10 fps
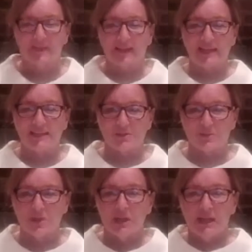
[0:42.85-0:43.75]
Okay,
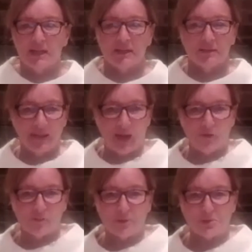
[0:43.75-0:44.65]
so
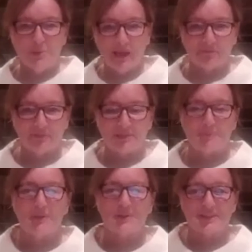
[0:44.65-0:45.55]
however much you love this
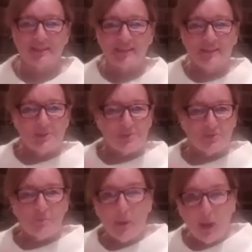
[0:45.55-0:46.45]
person, sort
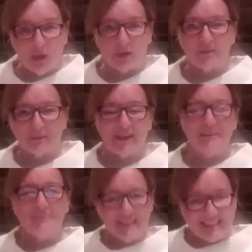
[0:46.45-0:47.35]
of park
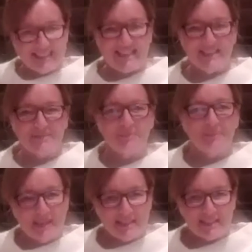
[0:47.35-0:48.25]
them and see them
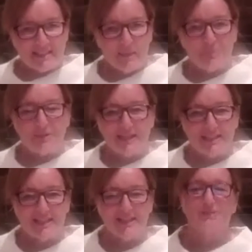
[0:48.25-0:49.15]
as a separate
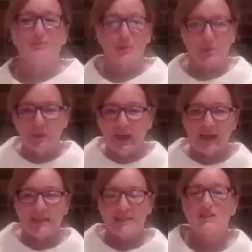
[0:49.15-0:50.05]
entity from you,
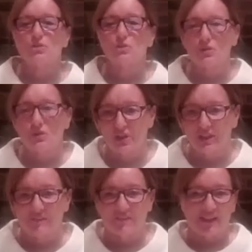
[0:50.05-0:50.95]
and this is your
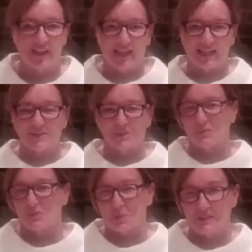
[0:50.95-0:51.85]
journey for the next sort
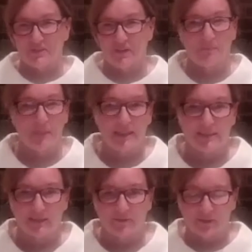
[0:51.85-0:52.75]
of 25
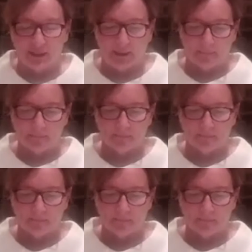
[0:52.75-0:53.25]
minutes, half an hour.